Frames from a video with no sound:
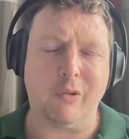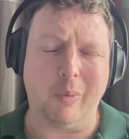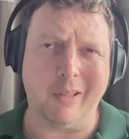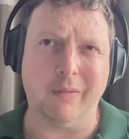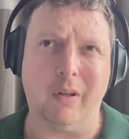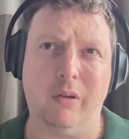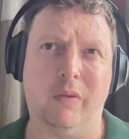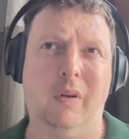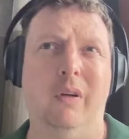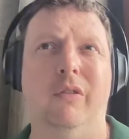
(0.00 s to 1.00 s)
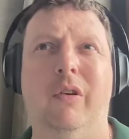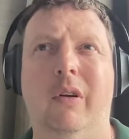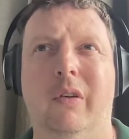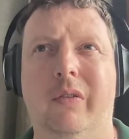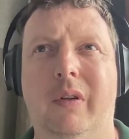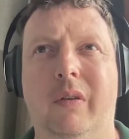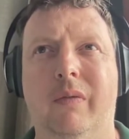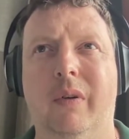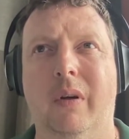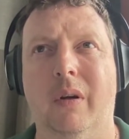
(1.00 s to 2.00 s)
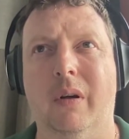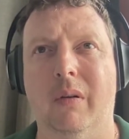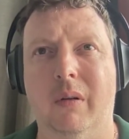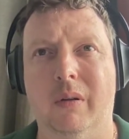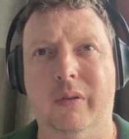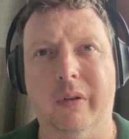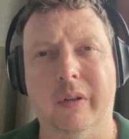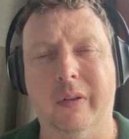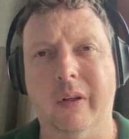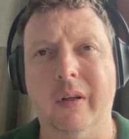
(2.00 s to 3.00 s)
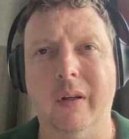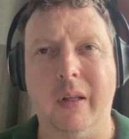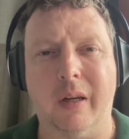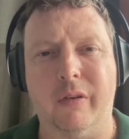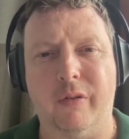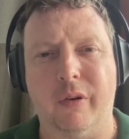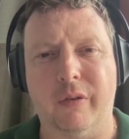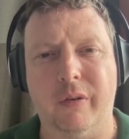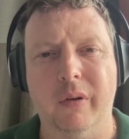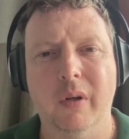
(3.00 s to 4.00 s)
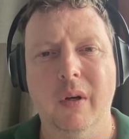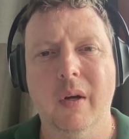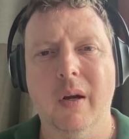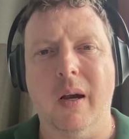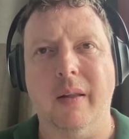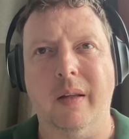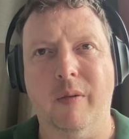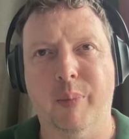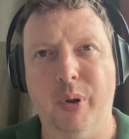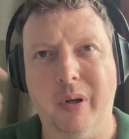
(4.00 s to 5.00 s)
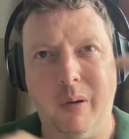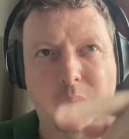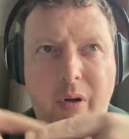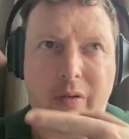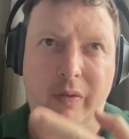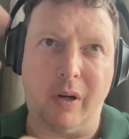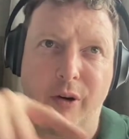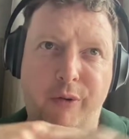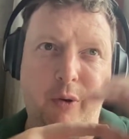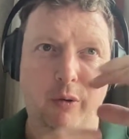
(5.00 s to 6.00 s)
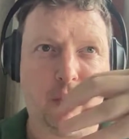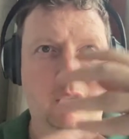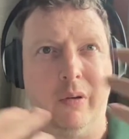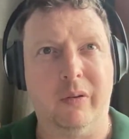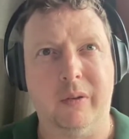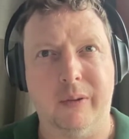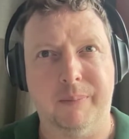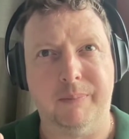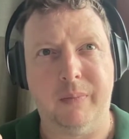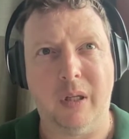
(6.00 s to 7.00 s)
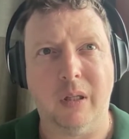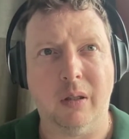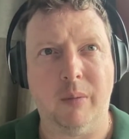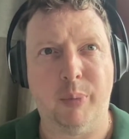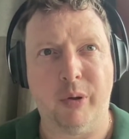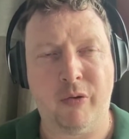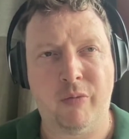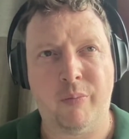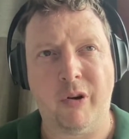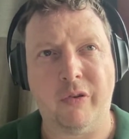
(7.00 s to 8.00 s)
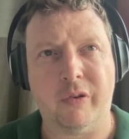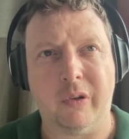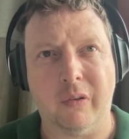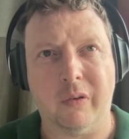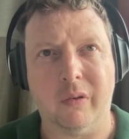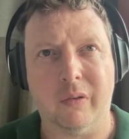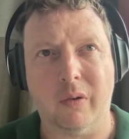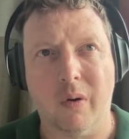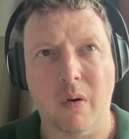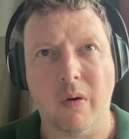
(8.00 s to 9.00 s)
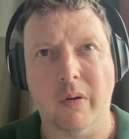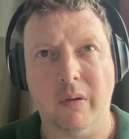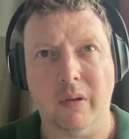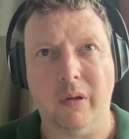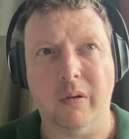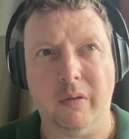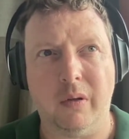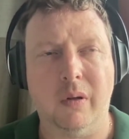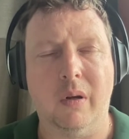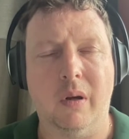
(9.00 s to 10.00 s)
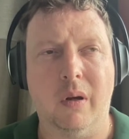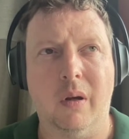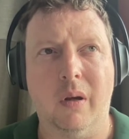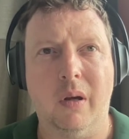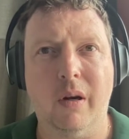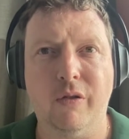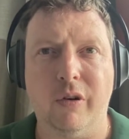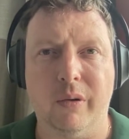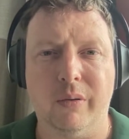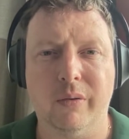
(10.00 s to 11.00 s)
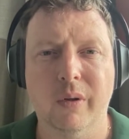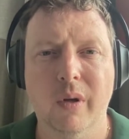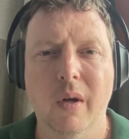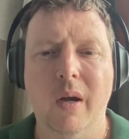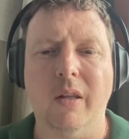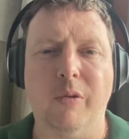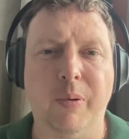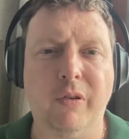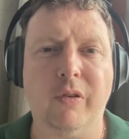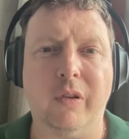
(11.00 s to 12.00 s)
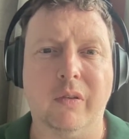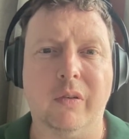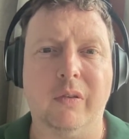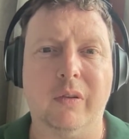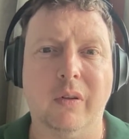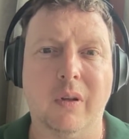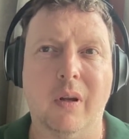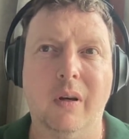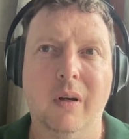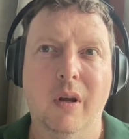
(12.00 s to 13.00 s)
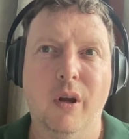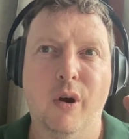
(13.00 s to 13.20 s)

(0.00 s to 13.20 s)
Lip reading: So what they've done is really ingenious. They've taken a lattice structure and they've put networks of air-filled channels in them, and then they put pressure sensors on these air channels. And these pressure sensors can then